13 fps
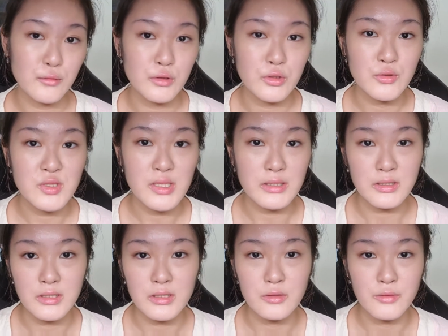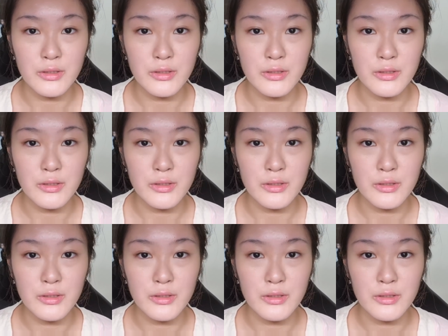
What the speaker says: would use any